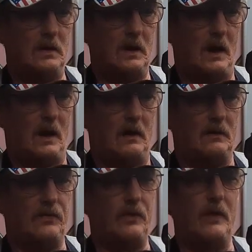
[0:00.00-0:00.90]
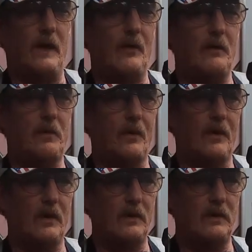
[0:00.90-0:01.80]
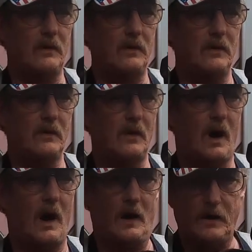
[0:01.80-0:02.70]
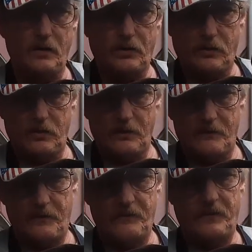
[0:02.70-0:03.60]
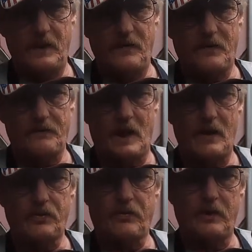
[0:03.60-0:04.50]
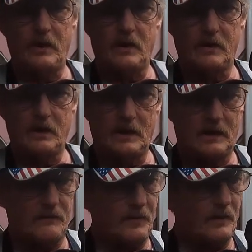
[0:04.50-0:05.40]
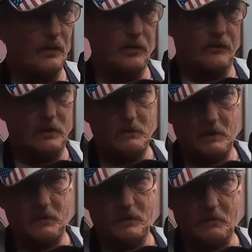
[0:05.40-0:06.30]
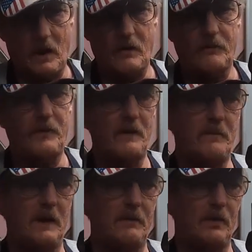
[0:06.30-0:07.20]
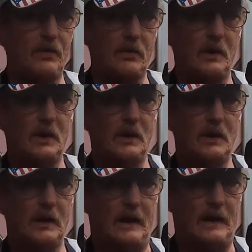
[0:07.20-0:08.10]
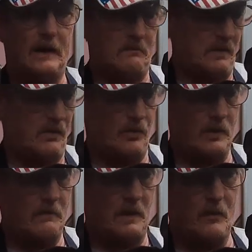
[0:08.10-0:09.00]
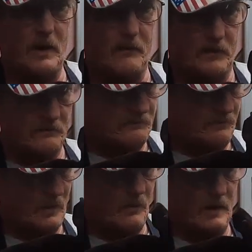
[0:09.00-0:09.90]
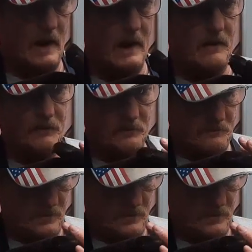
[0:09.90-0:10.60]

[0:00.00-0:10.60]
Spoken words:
Let's see, they were born August 15th of last year. For those that remember the bottle-fed babies, this would have been one of them. There were 9 of them.